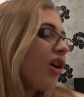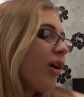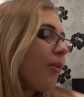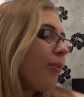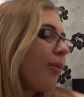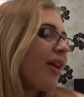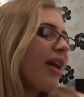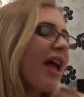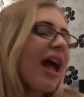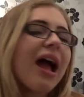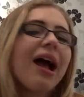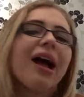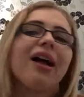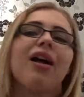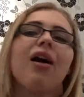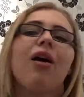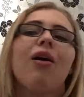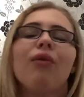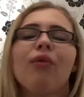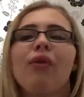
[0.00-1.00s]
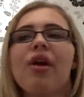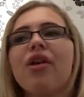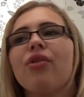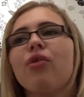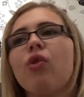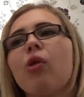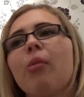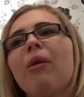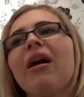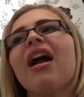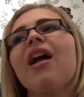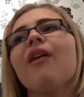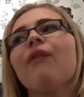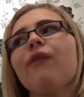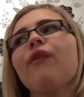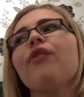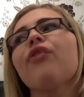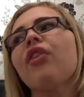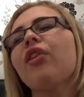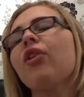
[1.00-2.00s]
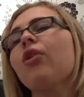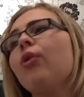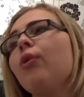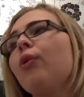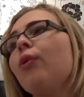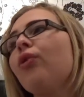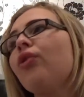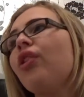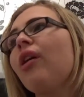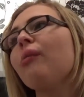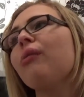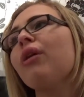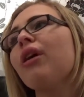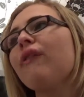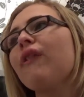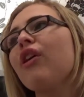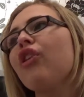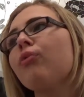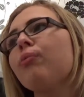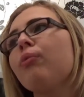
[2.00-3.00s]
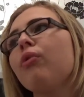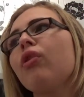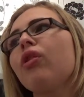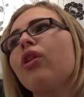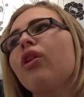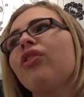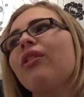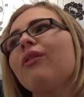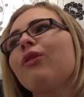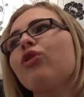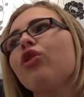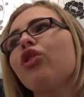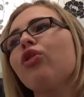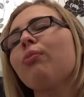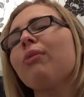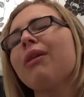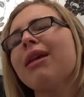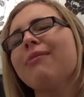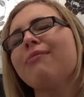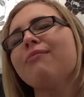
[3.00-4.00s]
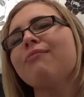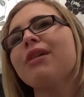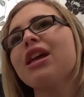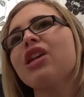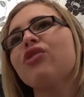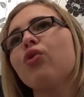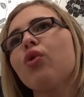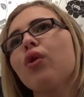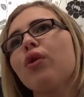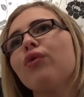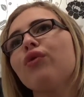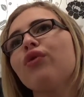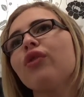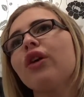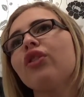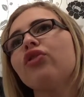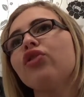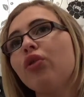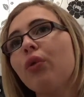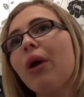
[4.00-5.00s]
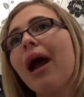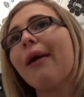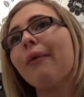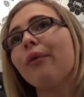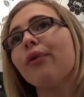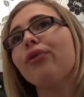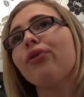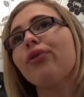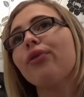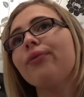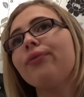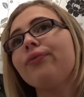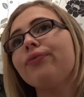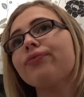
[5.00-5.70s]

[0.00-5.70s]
But yeah, I can't really talk about every single summary of each book because that would just be me talking for like 2 hours.